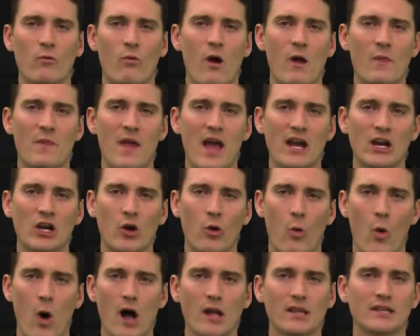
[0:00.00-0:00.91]
They want that
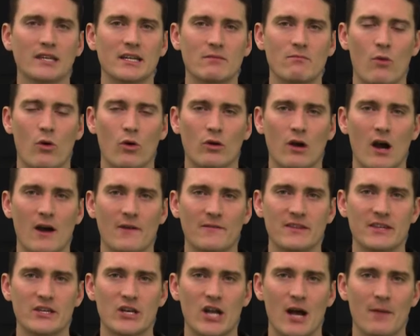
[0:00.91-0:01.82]
quality more
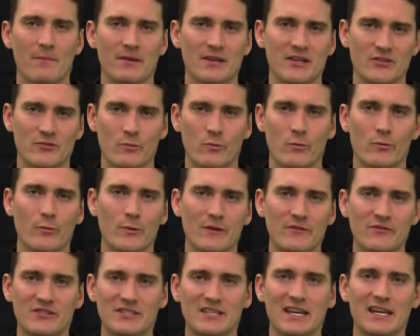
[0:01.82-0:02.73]
often than not, because
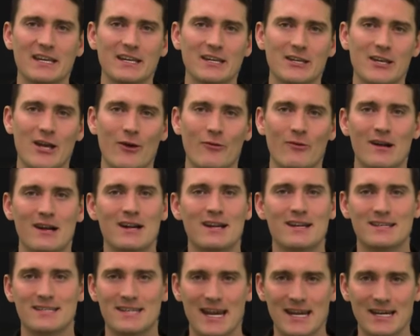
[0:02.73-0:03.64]
we've seen it, you know,
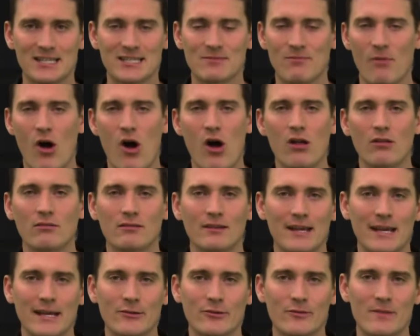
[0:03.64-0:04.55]
take
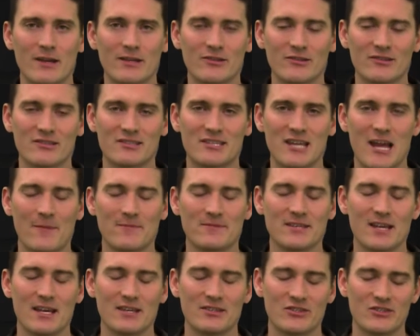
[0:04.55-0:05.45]
small incremental
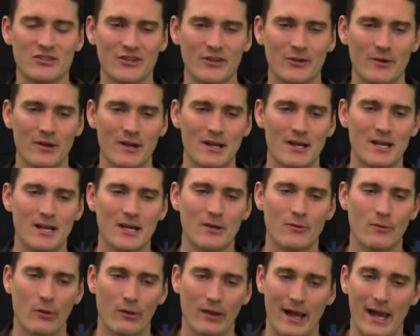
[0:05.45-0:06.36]
steps as to,
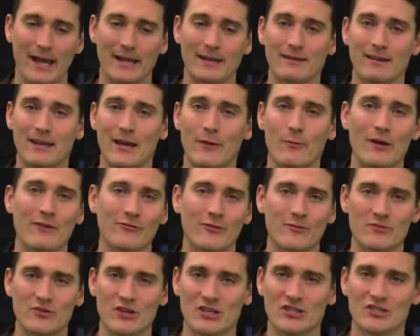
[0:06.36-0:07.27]
well, hey, it went
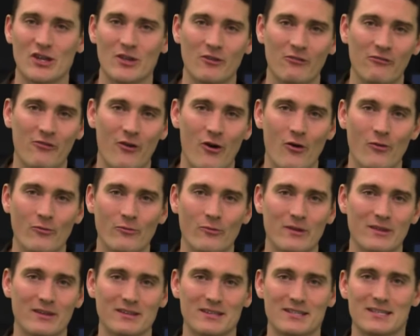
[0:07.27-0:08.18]
from just on the phone
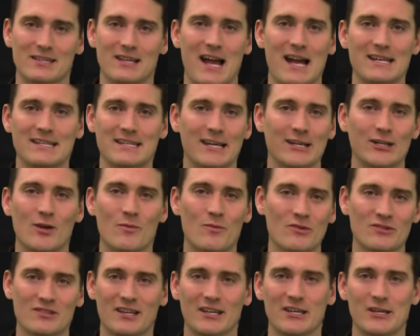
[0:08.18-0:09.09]
with a slide deck,
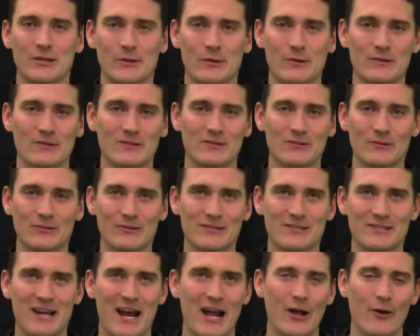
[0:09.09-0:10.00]
almost like your old school
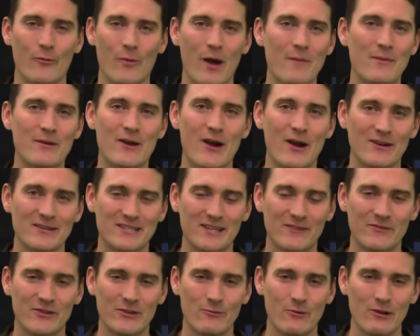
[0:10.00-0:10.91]
style webinars,
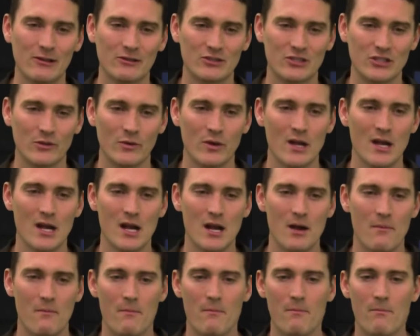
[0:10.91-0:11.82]
if you will, to
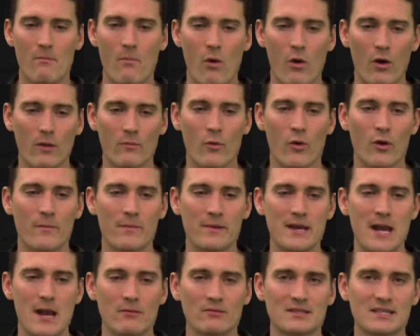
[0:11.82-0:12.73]
more and more
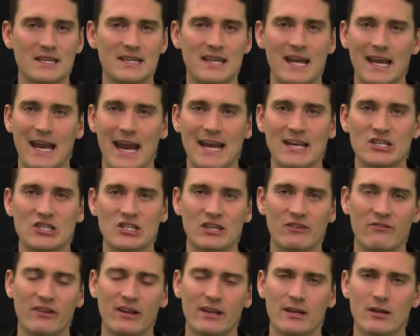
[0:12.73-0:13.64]
being able to see that
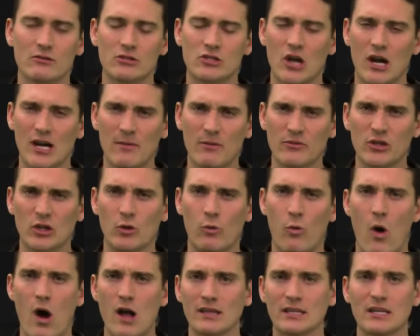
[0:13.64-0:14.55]
HD video. Talk about the
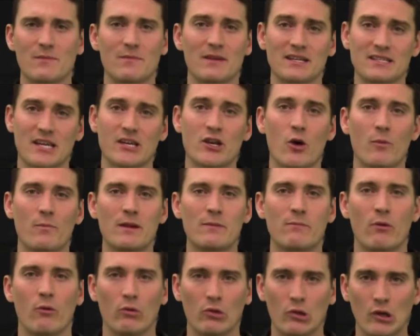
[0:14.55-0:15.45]
quality, because I know
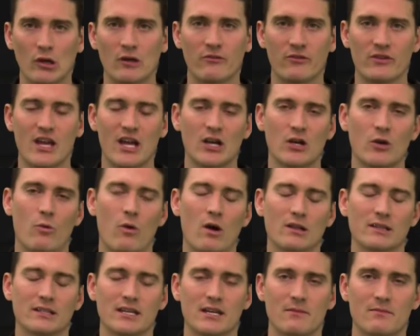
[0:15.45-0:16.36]
people look for that
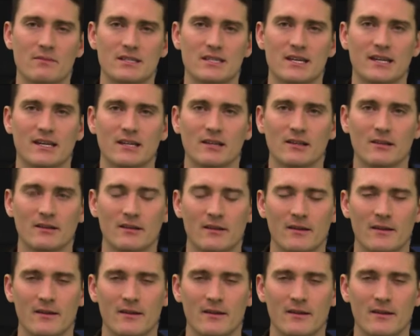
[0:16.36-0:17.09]
quality in particular.